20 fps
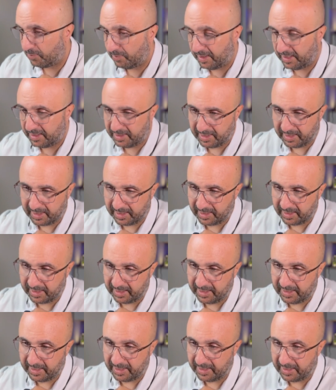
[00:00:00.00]

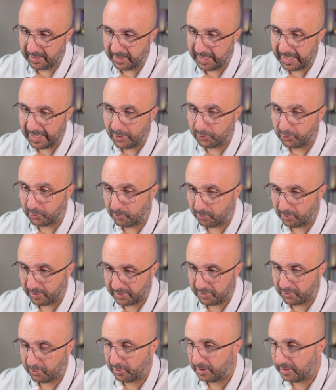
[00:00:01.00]
basically how the
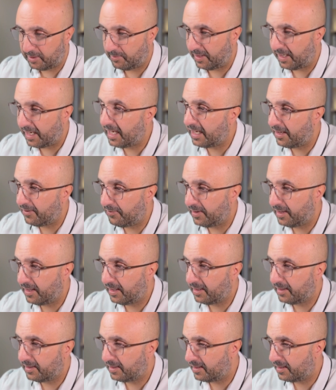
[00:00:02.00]
browser is behaving.